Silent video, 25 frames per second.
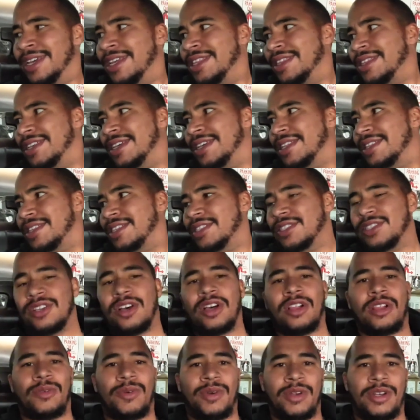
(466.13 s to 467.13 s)
I think this is
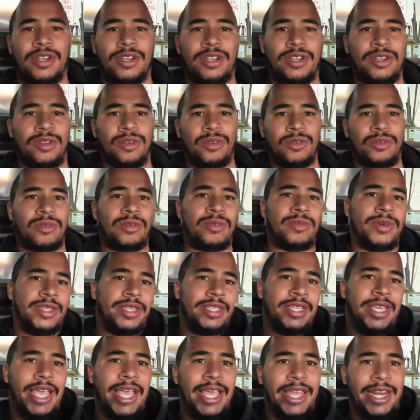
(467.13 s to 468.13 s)
all I want to do with
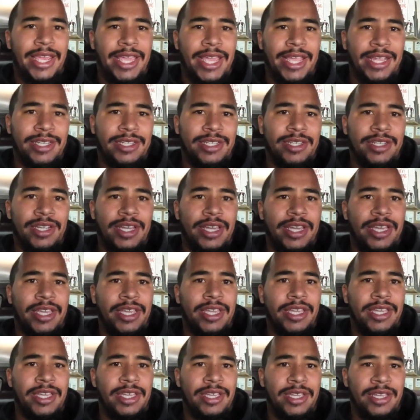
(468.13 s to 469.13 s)
the 88 today.
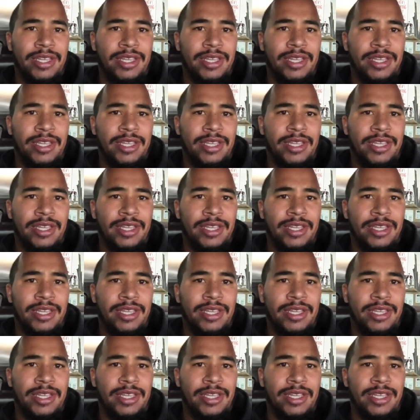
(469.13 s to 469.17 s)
